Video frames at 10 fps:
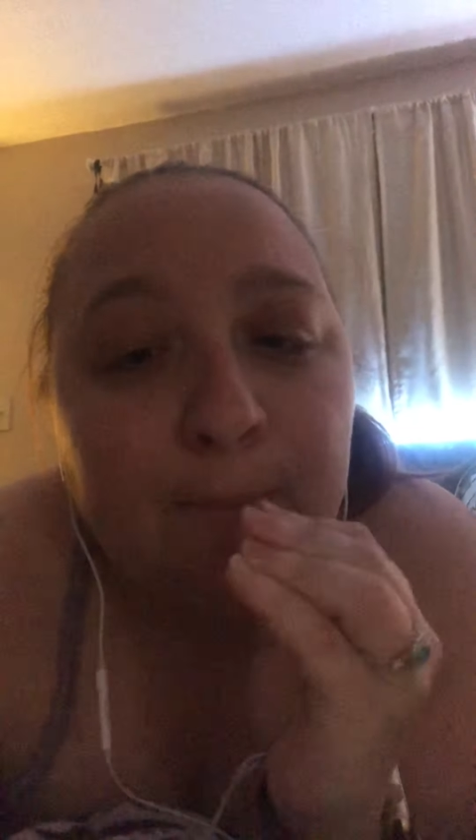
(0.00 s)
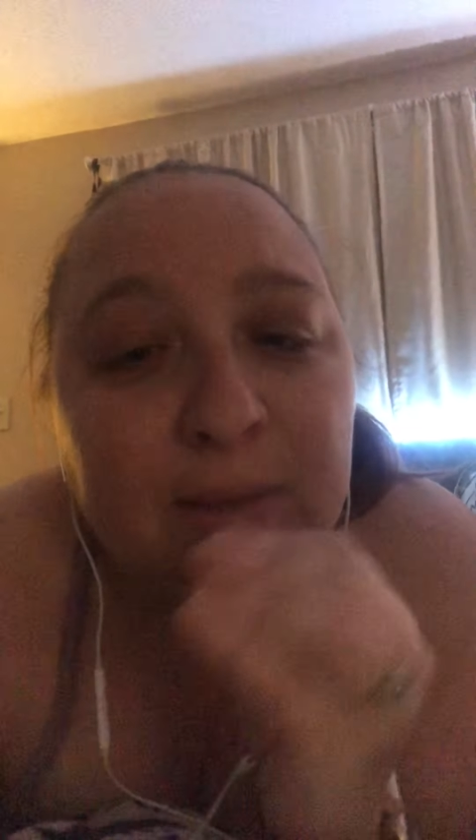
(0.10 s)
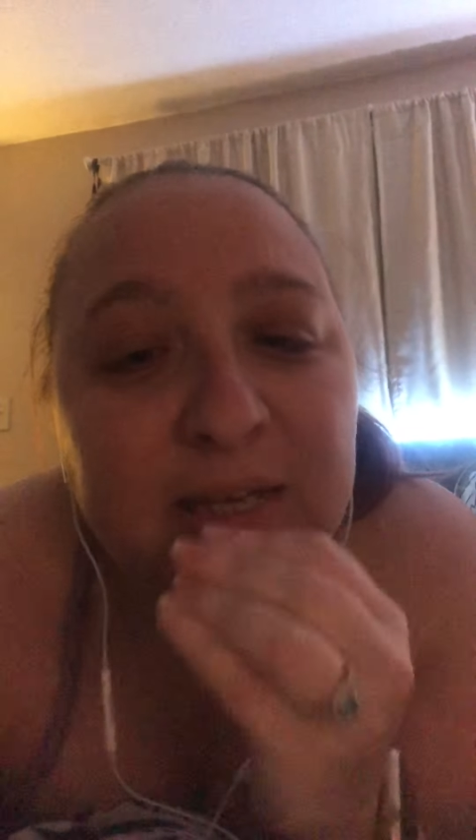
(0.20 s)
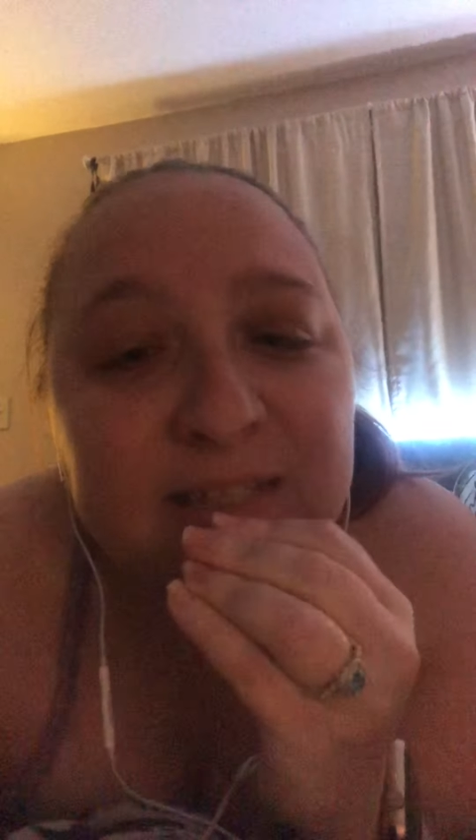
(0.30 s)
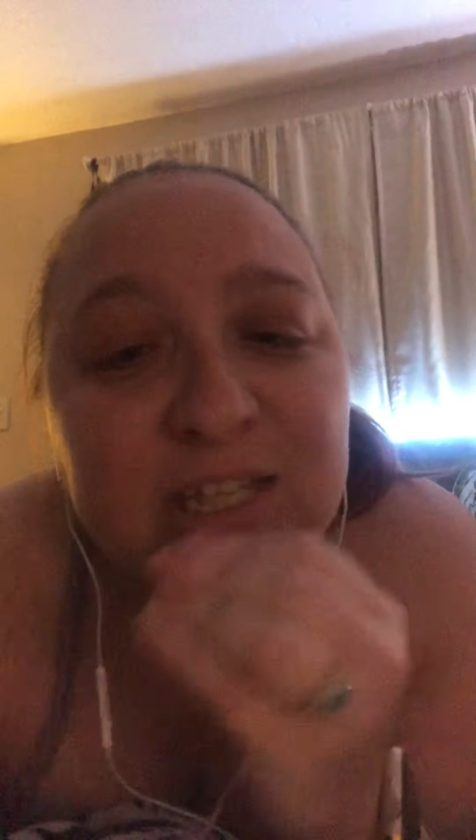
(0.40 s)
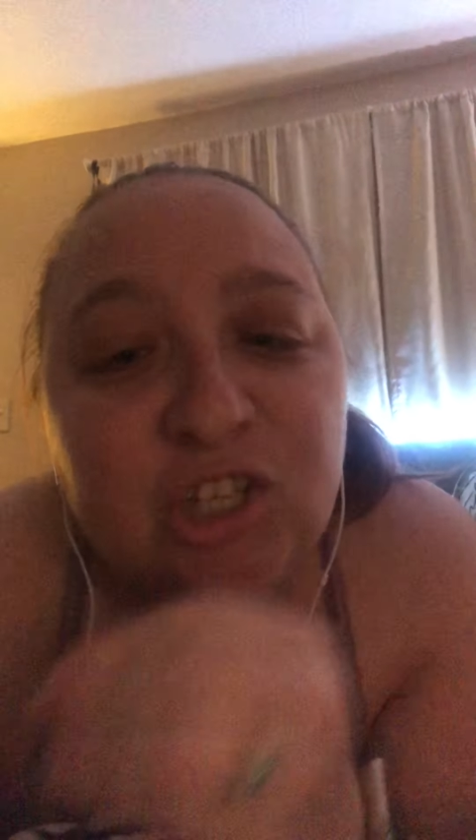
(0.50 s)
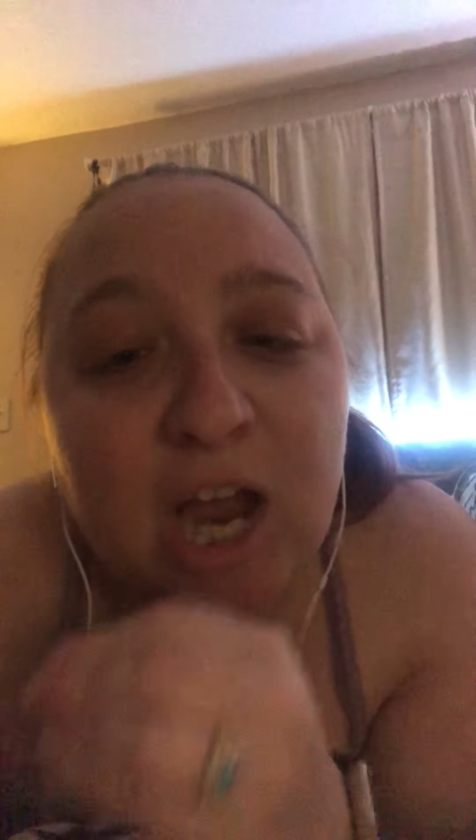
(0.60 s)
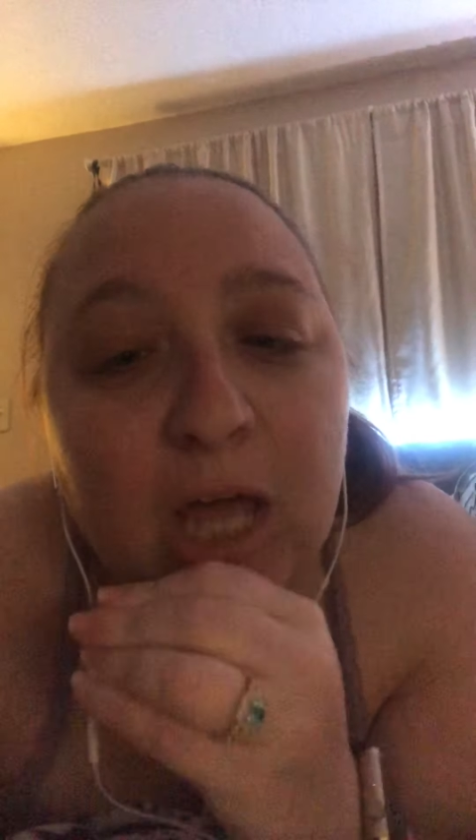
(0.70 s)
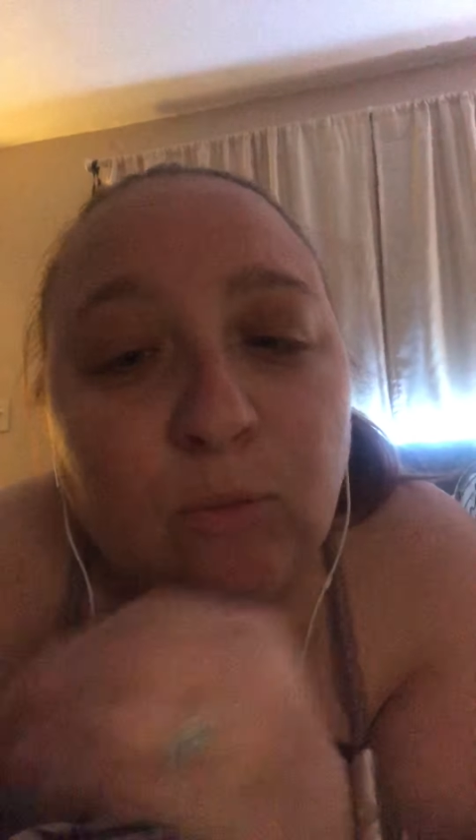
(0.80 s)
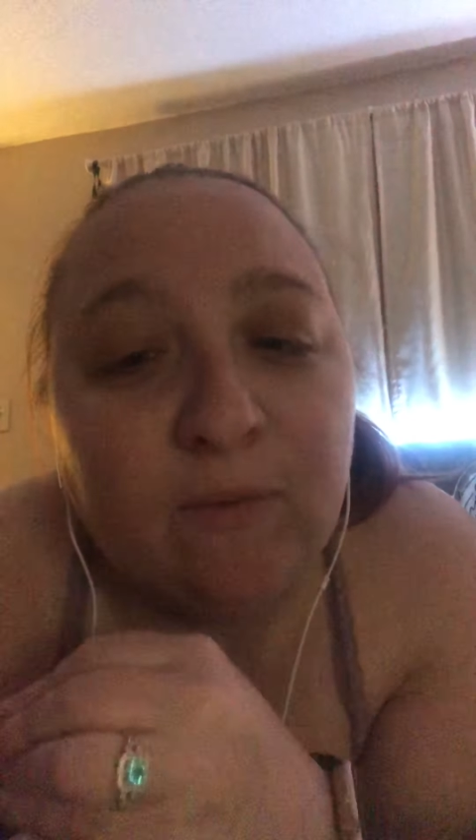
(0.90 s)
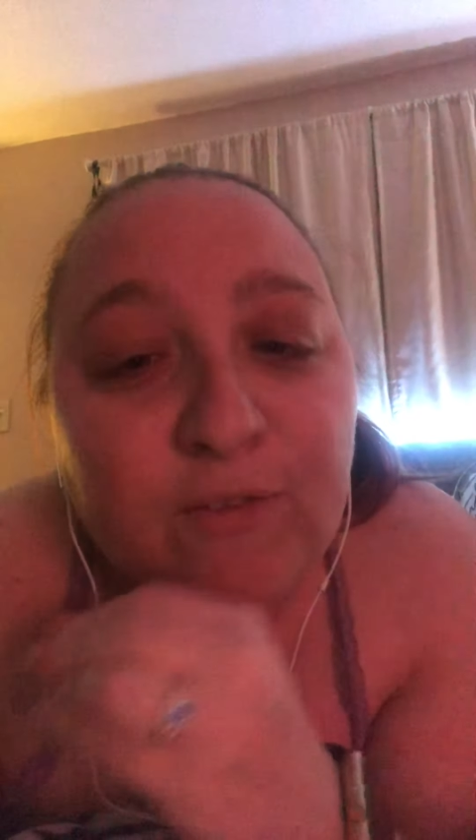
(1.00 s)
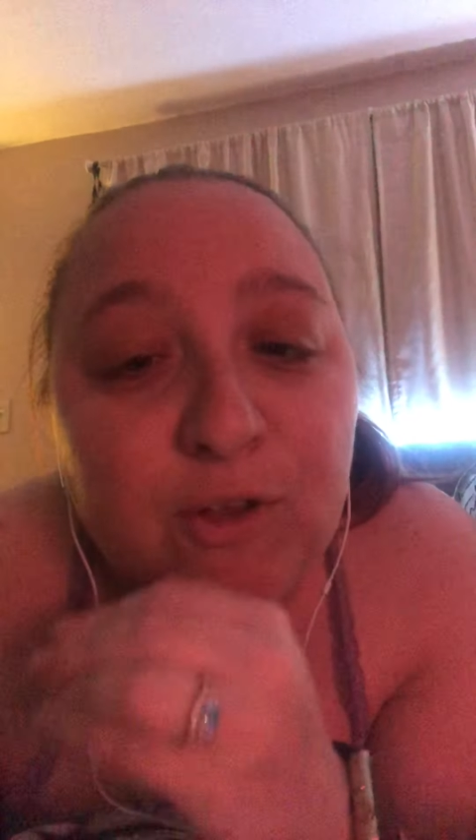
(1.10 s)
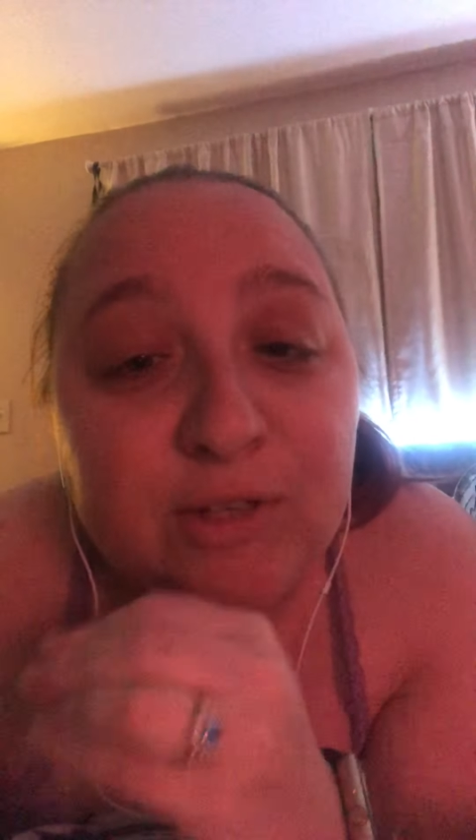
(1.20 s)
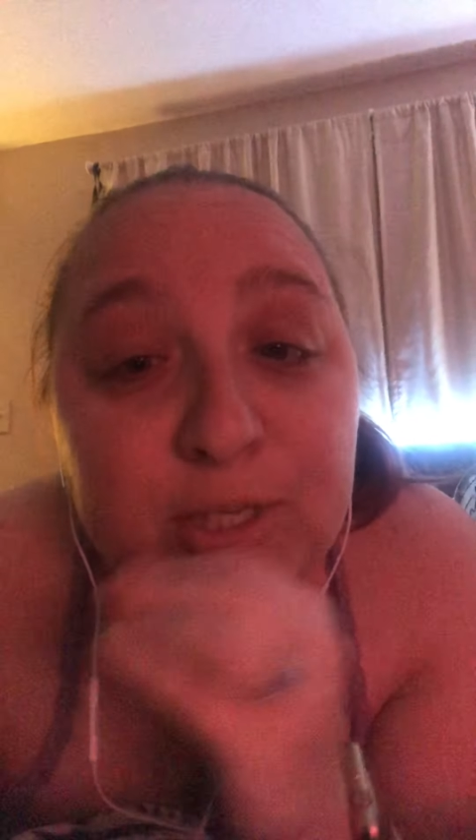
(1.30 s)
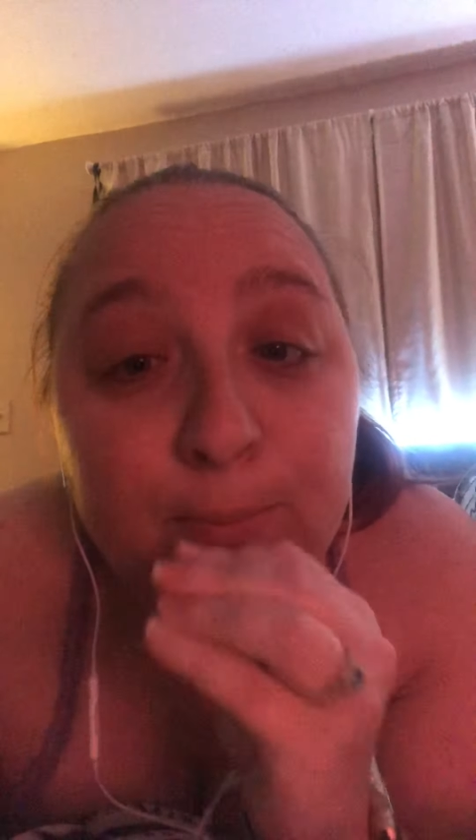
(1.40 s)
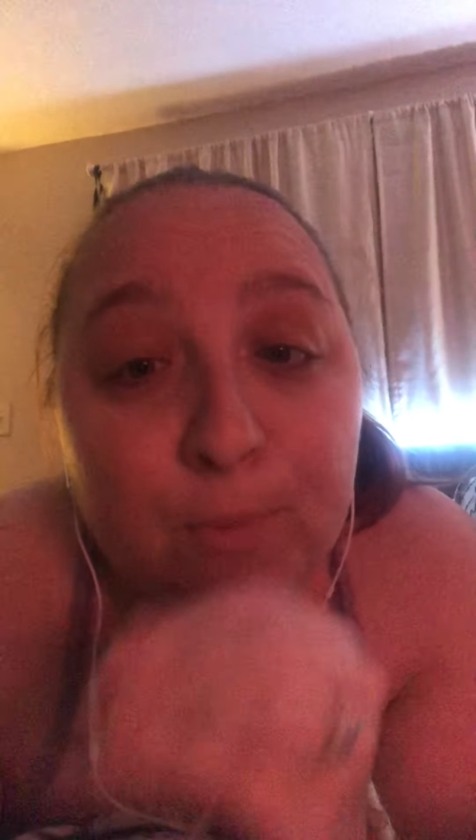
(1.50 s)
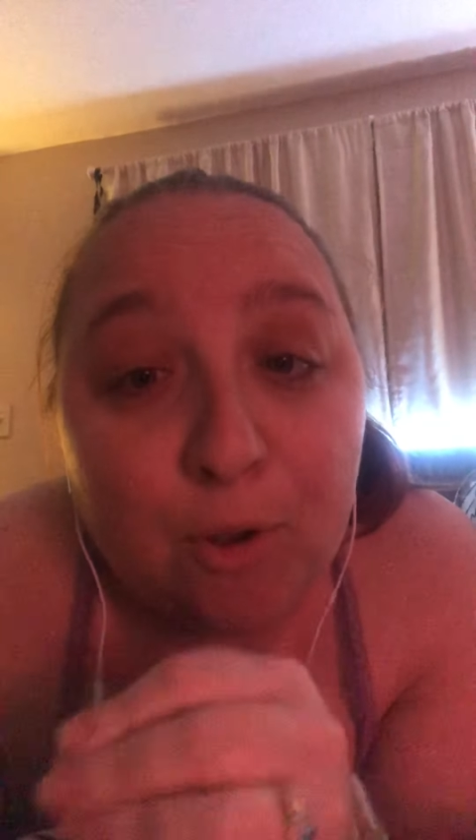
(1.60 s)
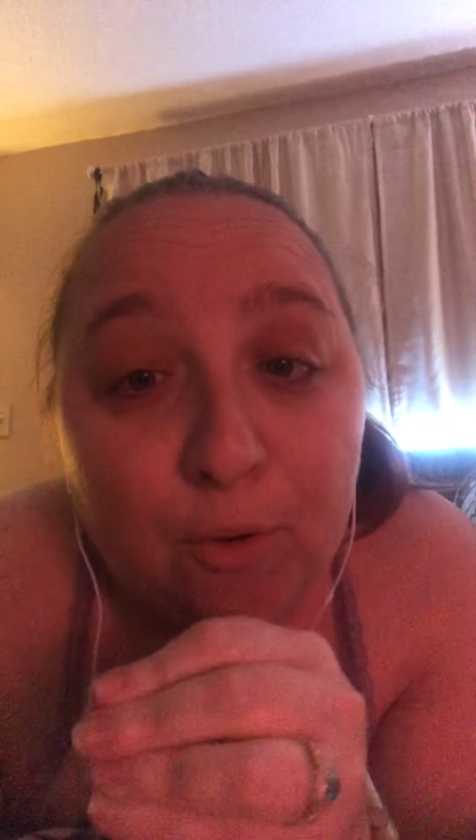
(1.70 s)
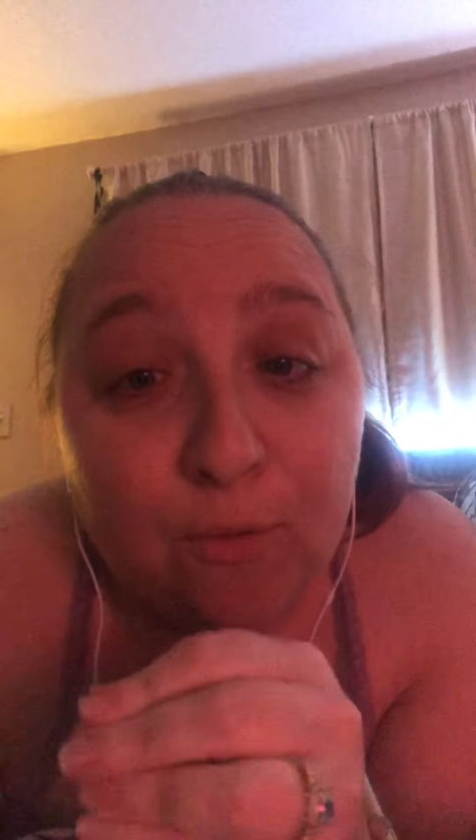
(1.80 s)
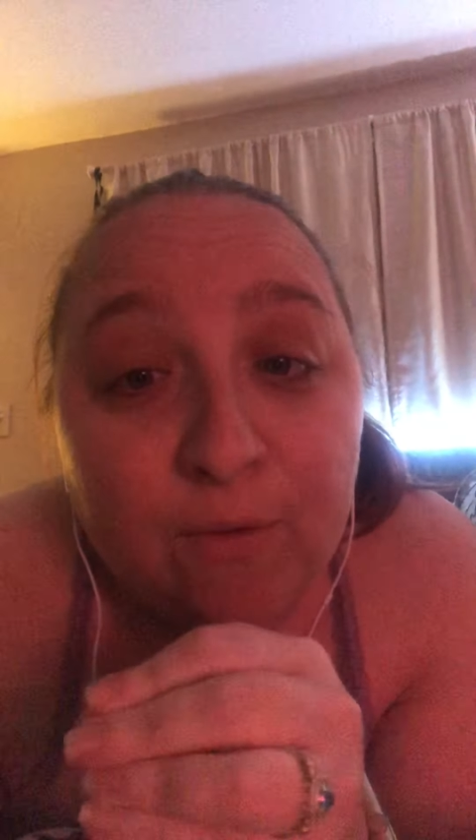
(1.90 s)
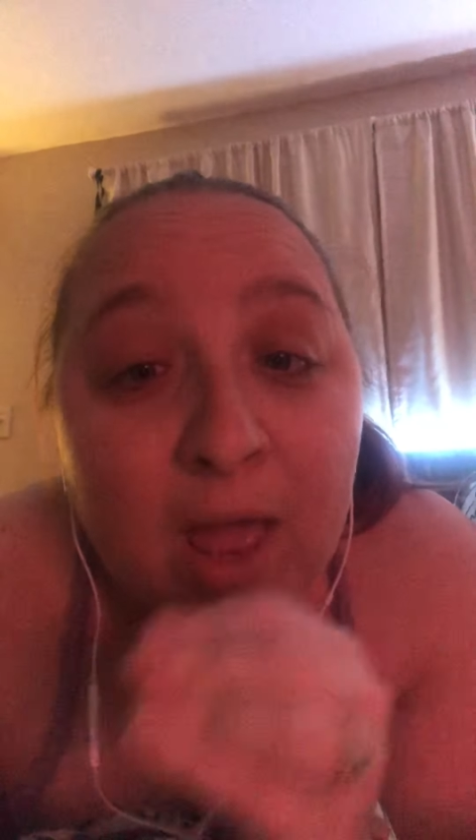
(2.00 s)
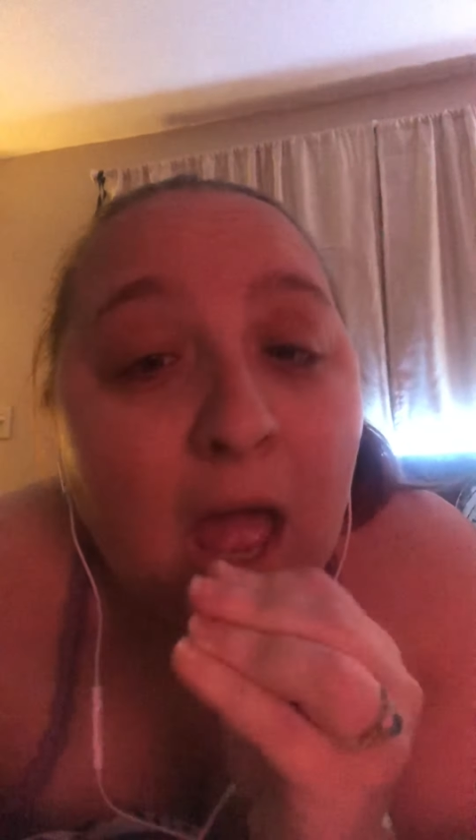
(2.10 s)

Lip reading: because the child refused to move